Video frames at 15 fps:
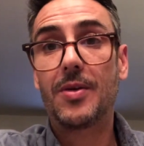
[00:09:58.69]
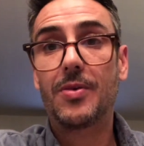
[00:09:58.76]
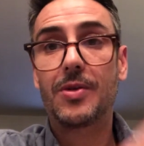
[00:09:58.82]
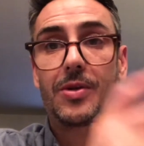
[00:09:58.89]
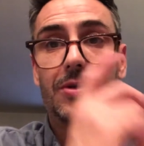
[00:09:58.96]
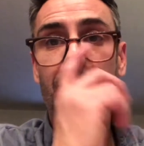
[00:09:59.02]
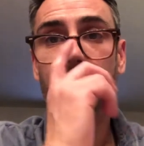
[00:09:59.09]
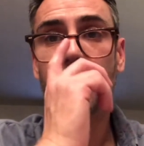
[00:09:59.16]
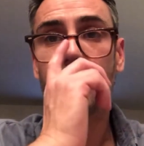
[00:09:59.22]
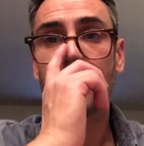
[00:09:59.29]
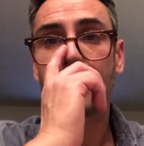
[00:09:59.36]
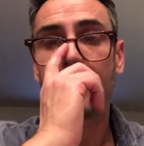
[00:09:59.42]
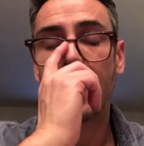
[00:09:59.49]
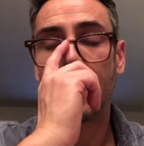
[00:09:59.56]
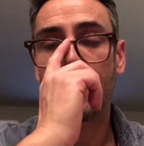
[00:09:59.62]
You just
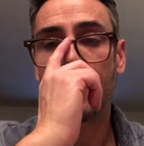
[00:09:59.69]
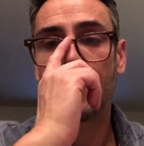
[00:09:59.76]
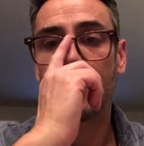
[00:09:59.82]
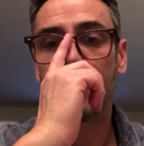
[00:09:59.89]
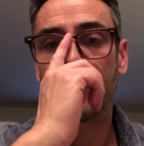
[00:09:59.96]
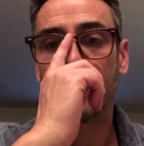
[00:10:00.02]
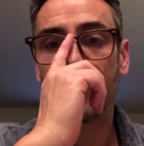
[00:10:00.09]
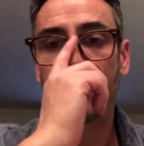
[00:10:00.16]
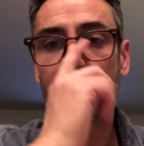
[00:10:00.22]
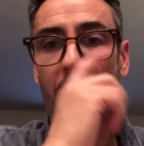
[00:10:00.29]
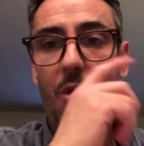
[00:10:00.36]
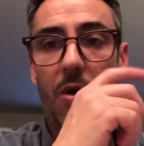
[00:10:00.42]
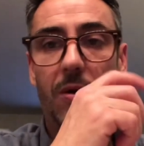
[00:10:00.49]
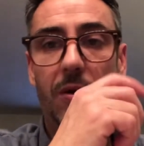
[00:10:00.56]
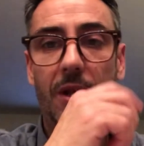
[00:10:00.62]
take these
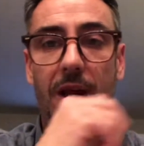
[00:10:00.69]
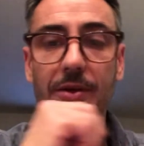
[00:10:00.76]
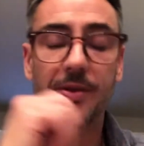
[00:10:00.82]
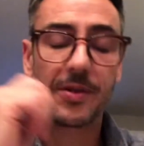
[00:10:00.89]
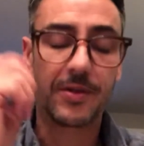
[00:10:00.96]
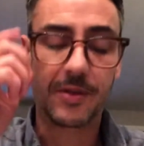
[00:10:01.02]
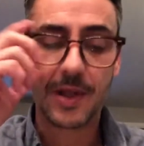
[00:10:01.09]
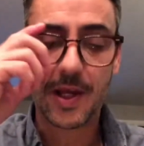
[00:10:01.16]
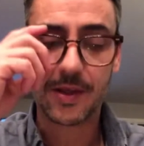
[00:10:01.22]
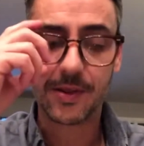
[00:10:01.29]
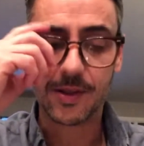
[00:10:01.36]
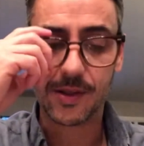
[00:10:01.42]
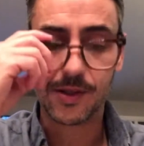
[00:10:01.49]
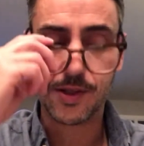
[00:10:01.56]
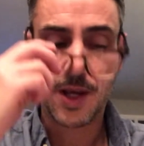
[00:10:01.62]
small le
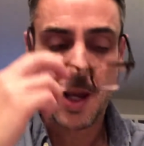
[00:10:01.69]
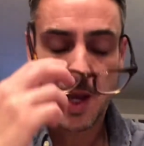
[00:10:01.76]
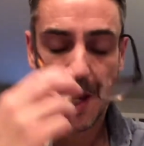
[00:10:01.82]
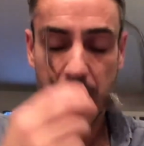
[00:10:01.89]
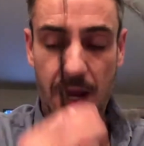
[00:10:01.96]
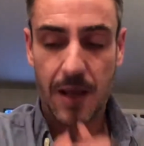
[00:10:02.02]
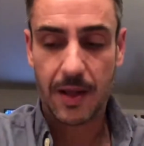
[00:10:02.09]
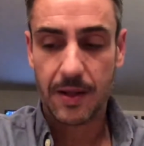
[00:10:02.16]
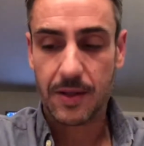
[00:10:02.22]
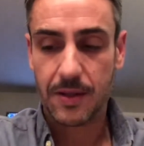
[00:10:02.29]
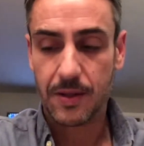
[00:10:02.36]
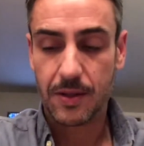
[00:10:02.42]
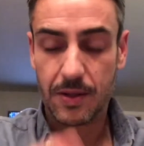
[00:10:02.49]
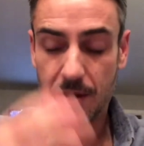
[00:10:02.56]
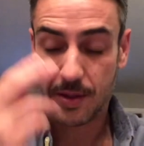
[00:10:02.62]
lessons
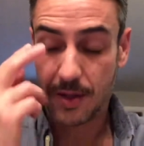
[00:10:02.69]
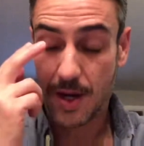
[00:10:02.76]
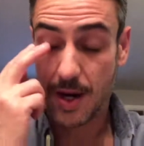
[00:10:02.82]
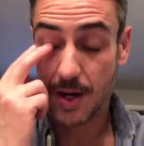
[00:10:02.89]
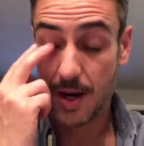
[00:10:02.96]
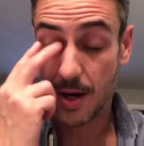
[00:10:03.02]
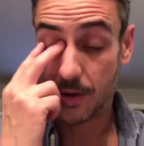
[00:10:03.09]
and take a